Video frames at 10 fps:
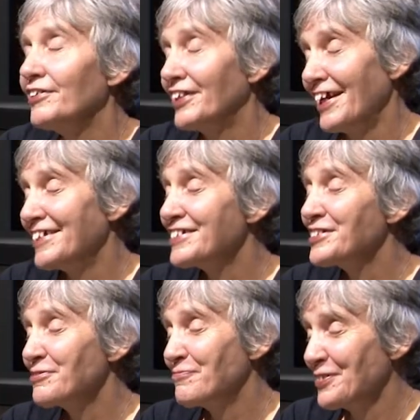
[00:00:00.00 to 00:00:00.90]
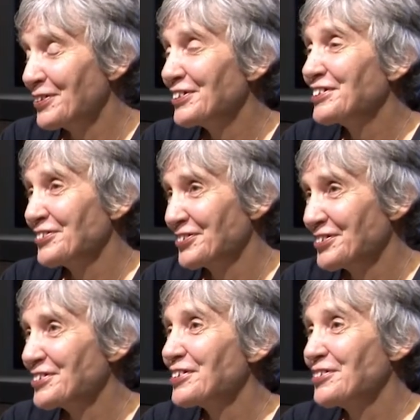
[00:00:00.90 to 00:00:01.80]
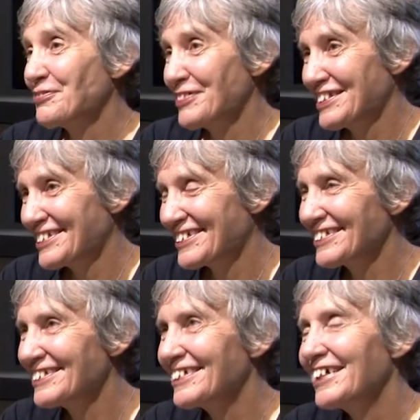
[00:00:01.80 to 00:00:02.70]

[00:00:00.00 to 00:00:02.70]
That is a very good question.